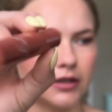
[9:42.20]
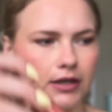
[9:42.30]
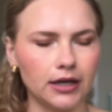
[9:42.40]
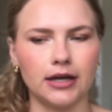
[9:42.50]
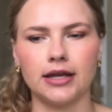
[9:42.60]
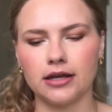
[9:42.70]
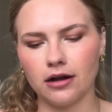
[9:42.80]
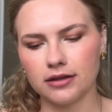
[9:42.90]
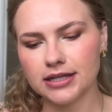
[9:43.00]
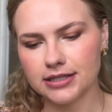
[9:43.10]
I
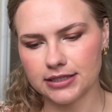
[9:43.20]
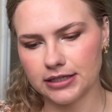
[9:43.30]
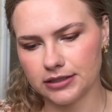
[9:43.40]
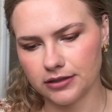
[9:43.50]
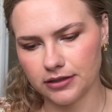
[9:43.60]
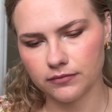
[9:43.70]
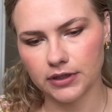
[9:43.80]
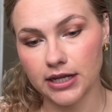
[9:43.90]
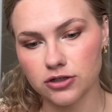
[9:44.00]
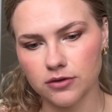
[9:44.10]
got this in an
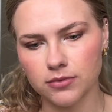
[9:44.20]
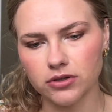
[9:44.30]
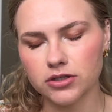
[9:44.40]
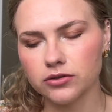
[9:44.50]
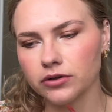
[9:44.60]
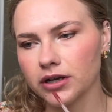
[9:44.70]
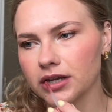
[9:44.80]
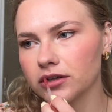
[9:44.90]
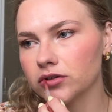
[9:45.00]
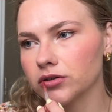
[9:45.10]
Asian beauty store
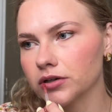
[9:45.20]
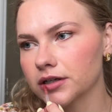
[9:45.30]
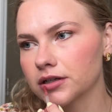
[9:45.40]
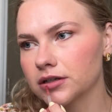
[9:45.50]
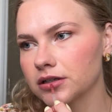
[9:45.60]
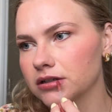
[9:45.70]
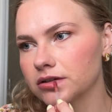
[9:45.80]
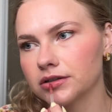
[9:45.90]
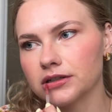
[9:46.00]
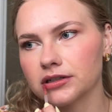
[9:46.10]
in New York
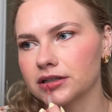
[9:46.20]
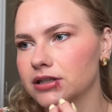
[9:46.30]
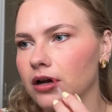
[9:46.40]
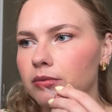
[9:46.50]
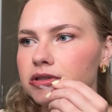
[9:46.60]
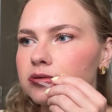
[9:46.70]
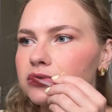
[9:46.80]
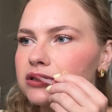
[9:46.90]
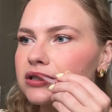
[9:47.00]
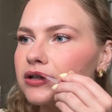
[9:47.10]
like a couple
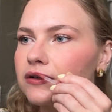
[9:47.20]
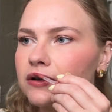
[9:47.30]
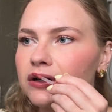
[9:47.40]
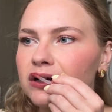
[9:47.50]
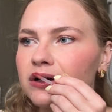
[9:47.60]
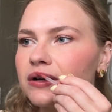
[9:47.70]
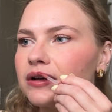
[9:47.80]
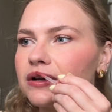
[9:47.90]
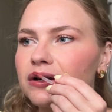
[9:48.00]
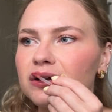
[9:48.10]
summers ago,
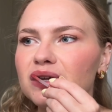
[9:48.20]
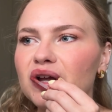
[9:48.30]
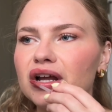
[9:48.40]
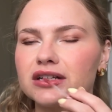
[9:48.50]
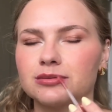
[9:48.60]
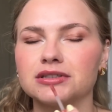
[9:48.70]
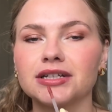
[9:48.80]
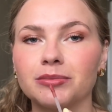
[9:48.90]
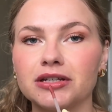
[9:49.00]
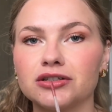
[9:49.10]
and it smells like
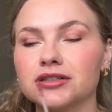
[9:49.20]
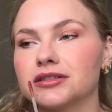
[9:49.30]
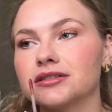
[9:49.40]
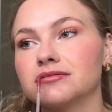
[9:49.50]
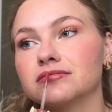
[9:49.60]
peaches,